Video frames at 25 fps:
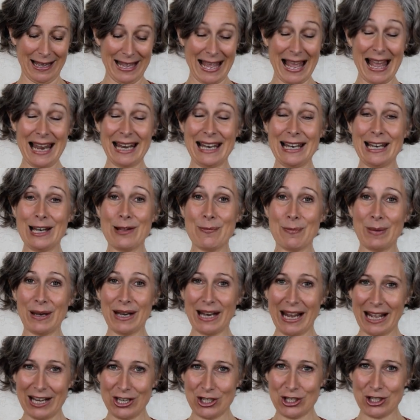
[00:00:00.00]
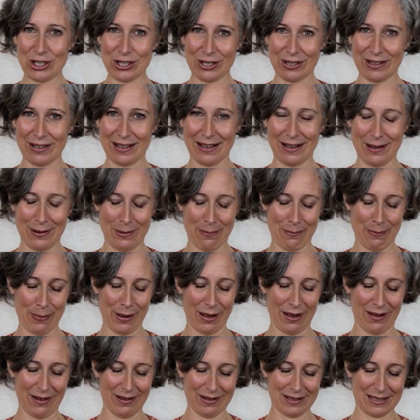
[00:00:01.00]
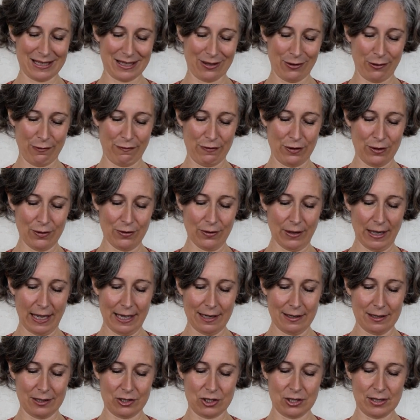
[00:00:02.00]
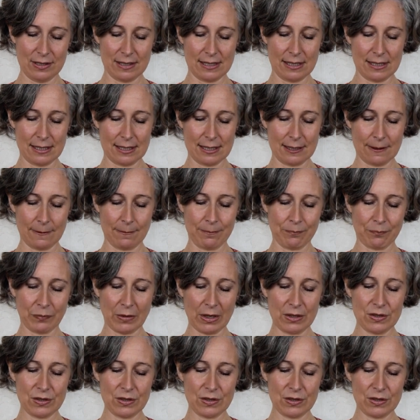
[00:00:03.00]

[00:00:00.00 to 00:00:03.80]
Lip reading: elimination parts of your energy system.